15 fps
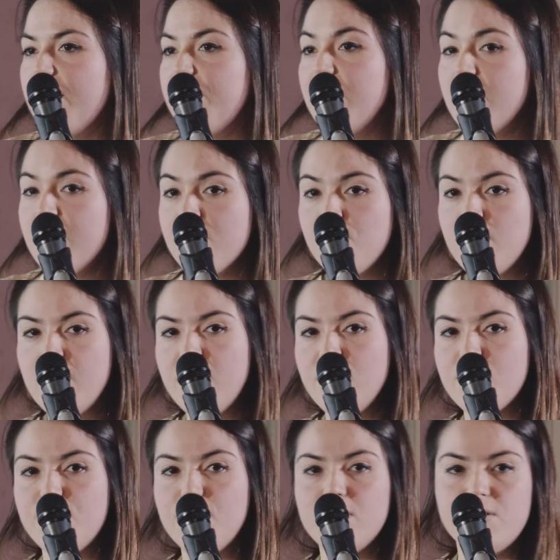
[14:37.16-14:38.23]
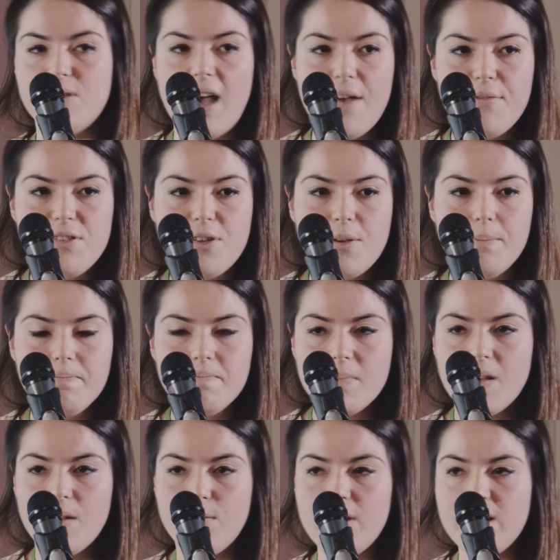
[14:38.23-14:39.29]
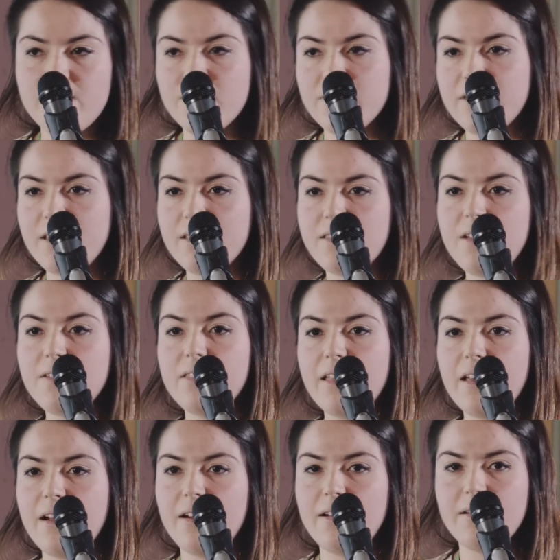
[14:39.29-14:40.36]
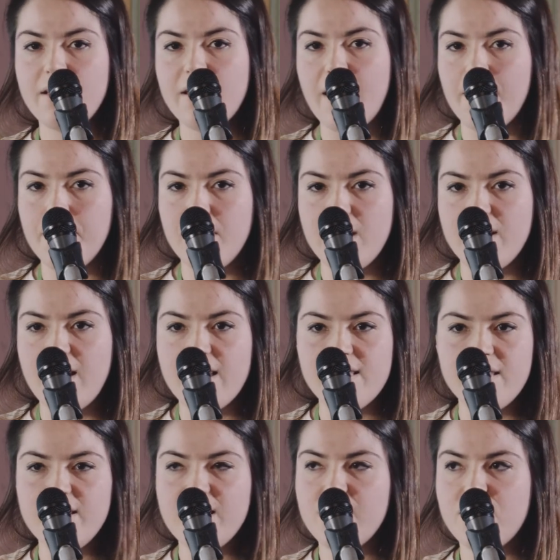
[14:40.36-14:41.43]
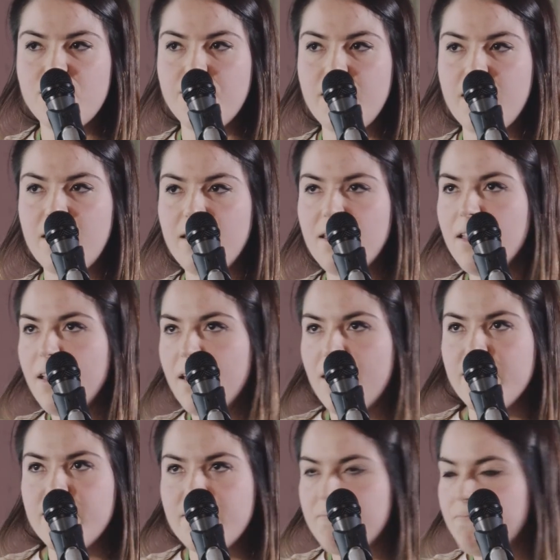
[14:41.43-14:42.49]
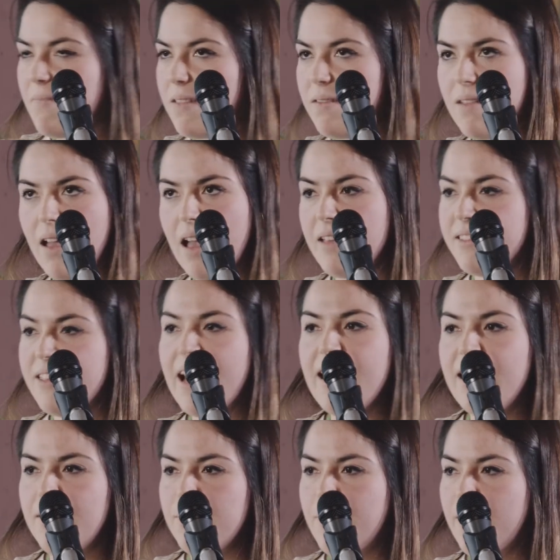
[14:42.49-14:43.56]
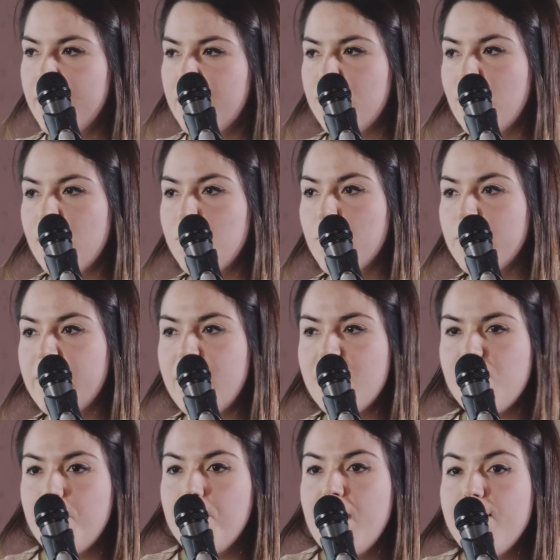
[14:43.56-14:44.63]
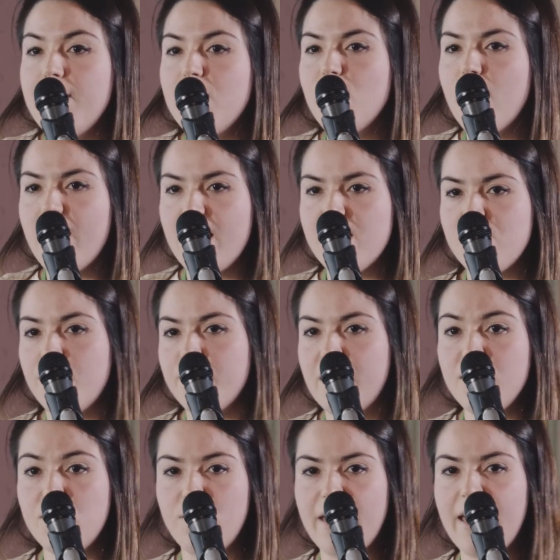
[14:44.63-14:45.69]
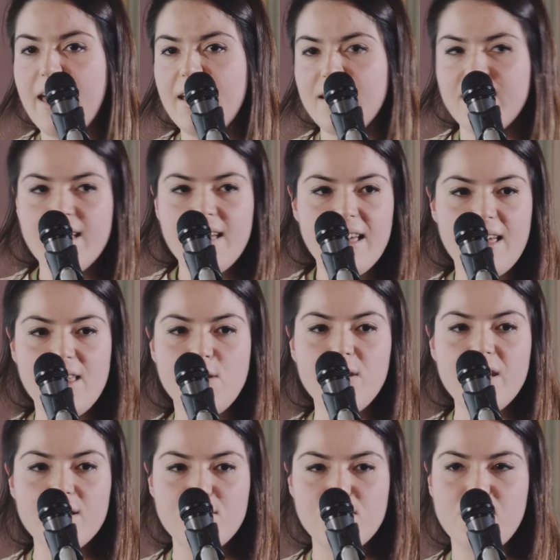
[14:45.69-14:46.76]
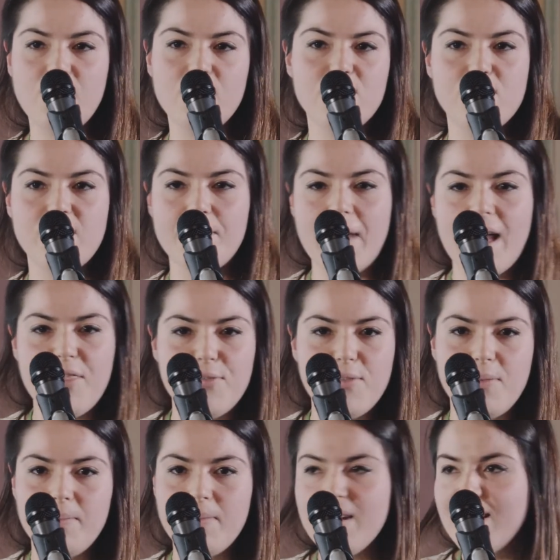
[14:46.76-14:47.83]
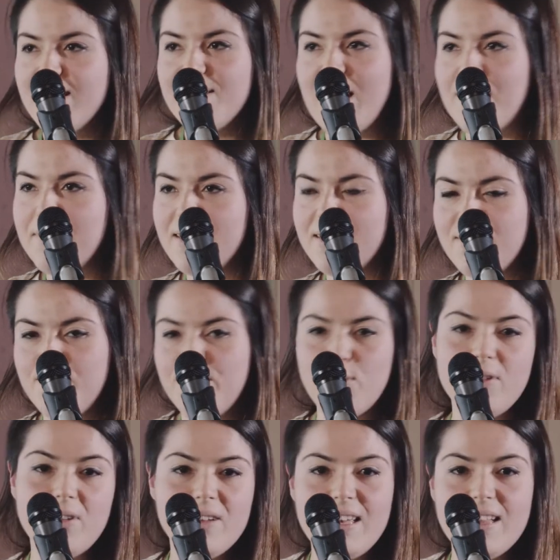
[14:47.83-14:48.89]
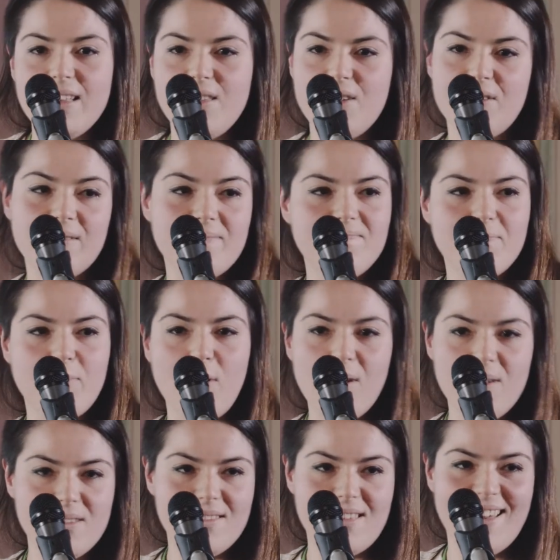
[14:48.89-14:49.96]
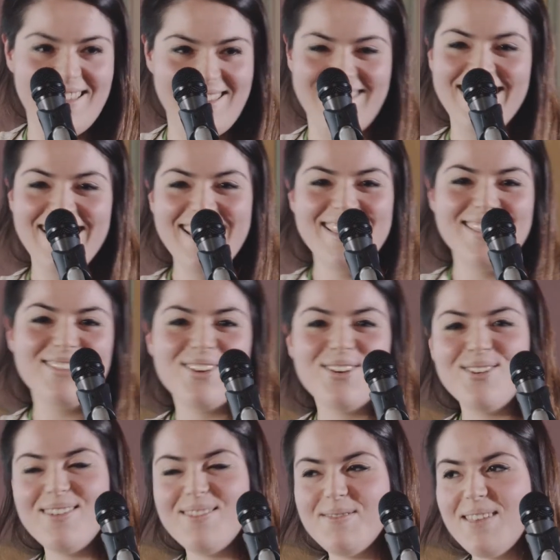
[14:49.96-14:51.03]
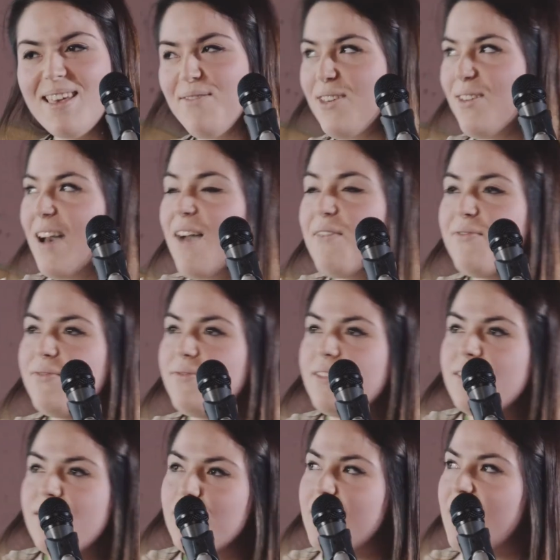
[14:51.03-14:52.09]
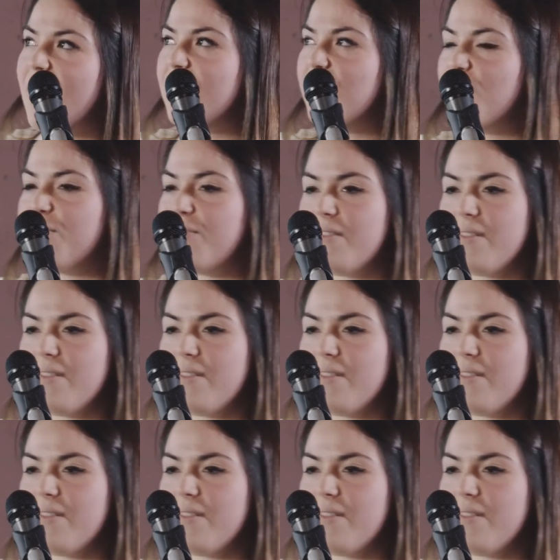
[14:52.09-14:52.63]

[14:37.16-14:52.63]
think it's really useful to have some resources out there. It doesn't need to be anxiety in public transportation. Maybe you are a job that you hate and you need to go to the bathroom a bit for not killing your boss. So if you have some kind of